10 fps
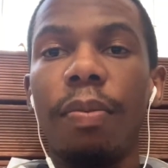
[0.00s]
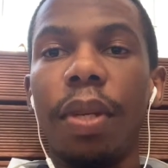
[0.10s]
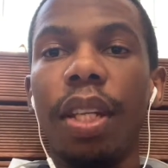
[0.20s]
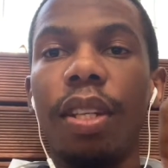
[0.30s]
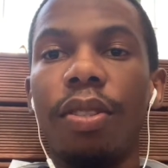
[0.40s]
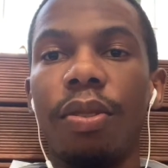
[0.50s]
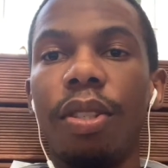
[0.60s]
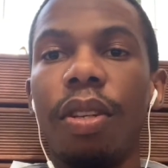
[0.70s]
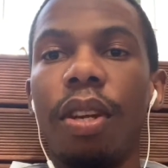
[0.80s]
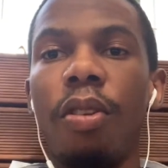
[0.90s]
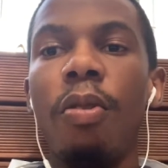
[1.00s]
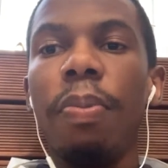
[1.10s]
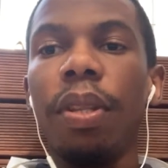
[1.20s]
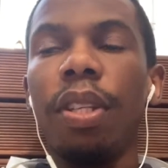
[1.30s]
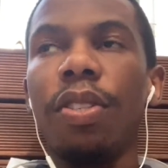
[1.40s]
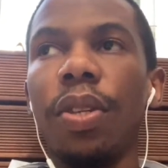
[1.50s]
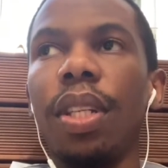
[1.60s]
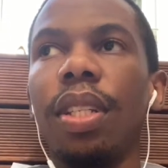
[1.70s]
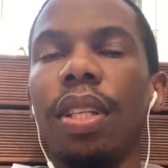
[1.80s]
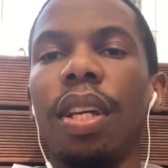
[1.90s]
meaning it's only gonna open the
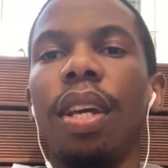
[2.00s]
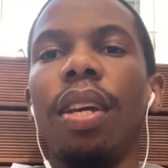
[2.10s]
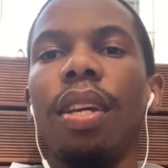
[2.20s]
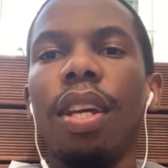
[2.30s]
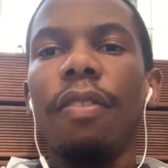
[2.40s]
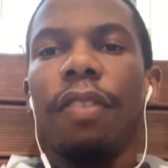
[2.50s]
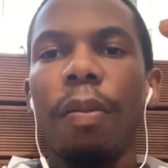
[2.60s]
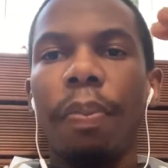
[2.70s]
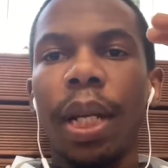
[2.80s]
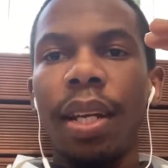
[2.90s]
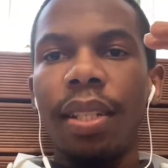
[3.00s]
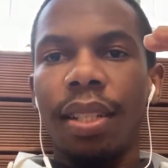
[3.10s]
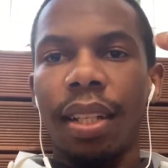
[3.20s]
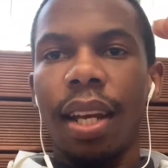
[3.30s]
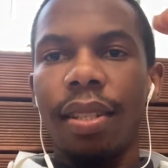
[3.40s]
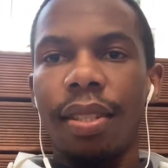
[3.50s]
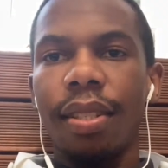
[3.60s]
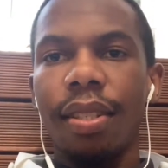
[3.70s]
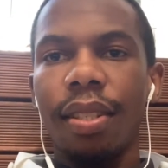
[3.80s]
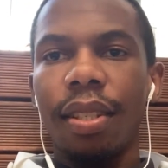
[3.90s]
trade if the price
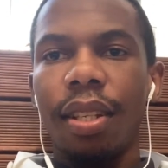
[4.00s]
rises